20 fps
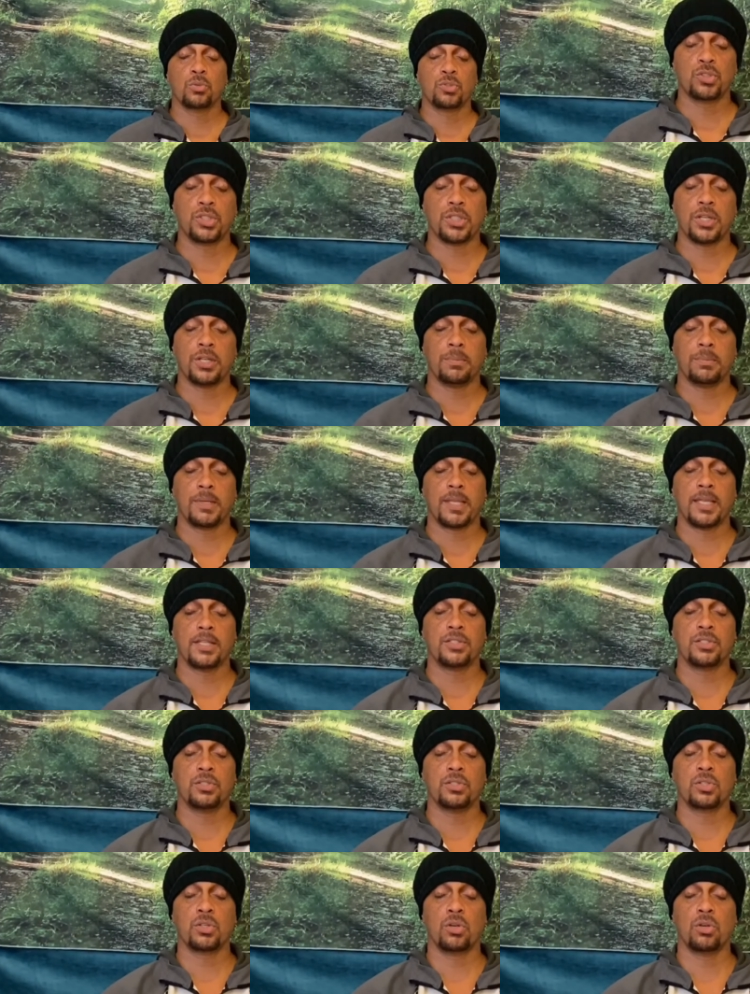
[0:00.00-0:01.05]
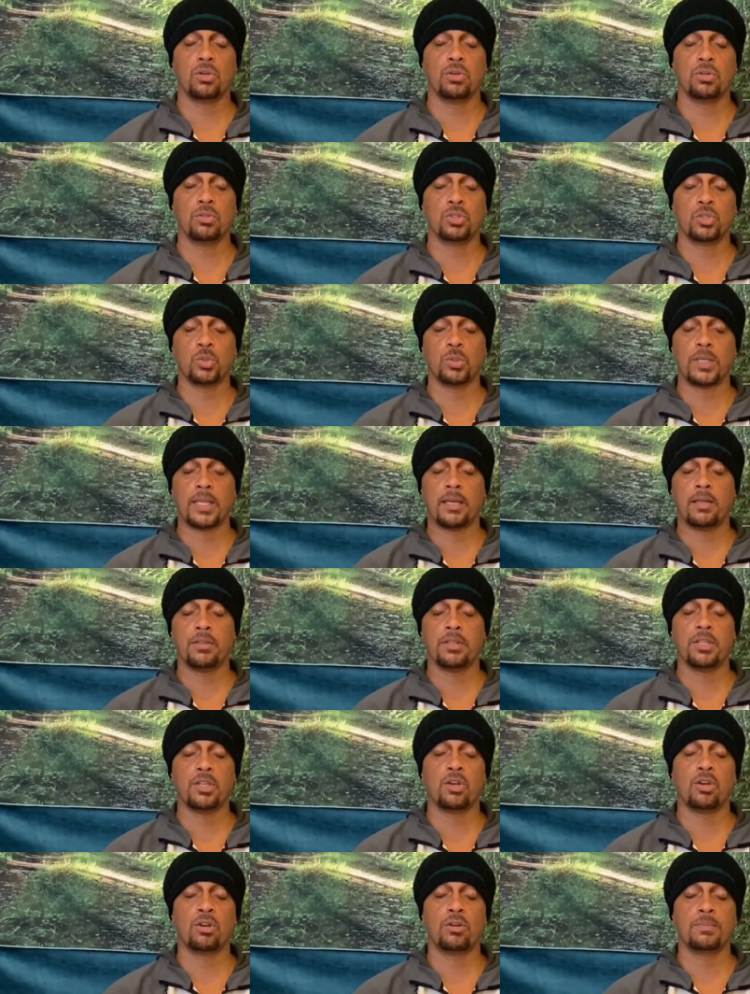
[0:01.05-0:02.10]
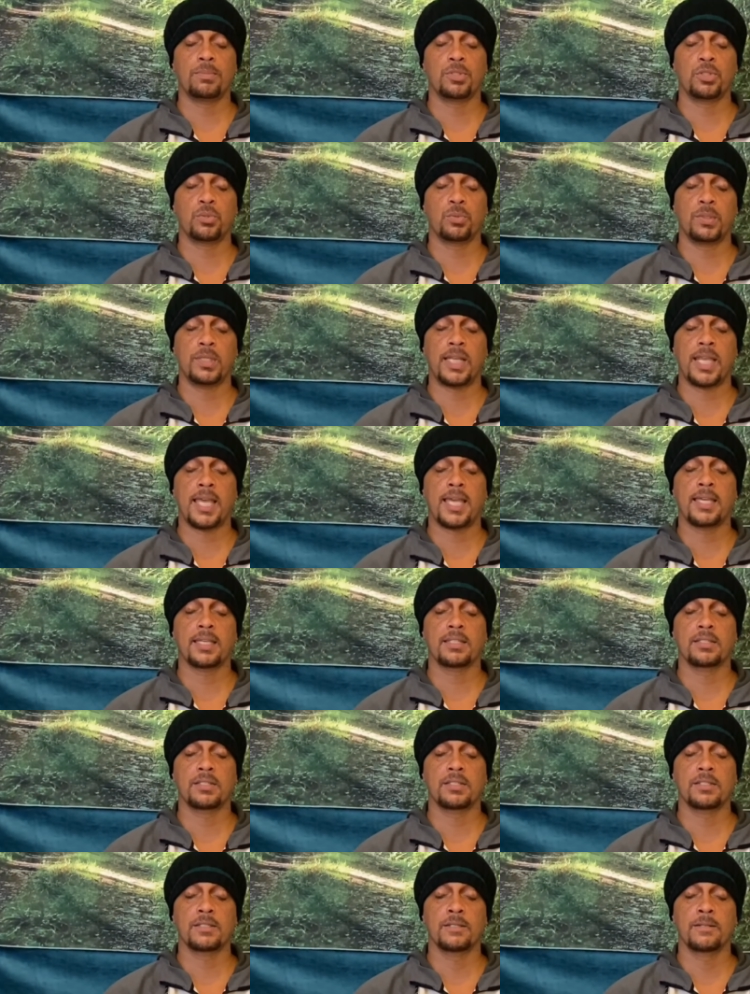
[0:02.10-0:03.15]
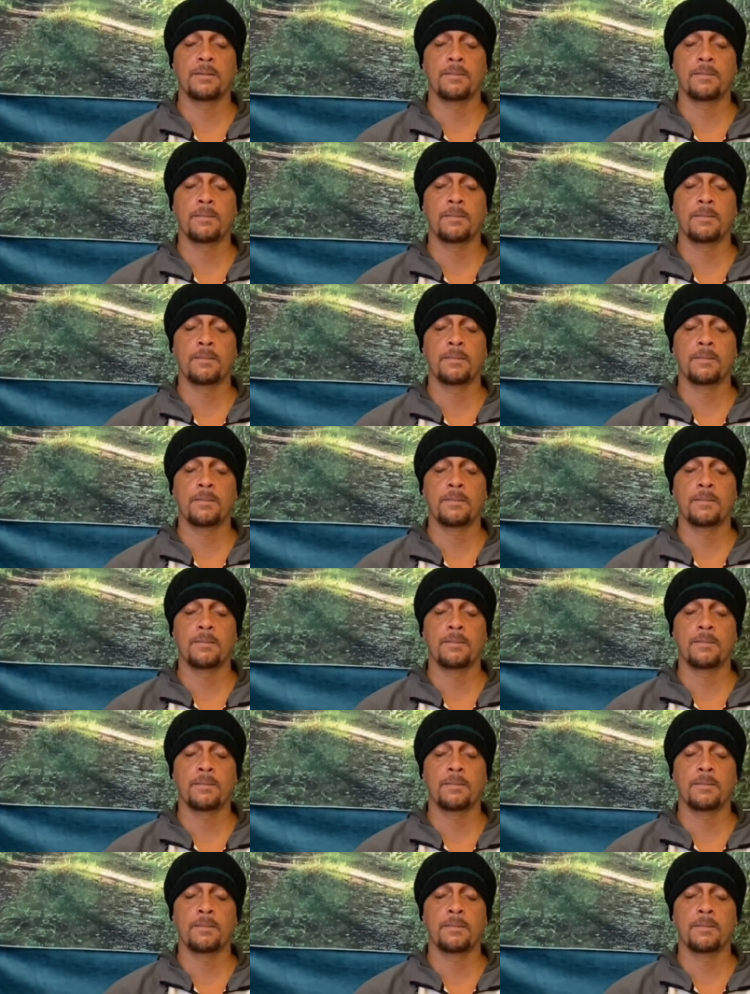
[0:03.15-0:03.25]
sit up nice and tall as you allow the arms to relax.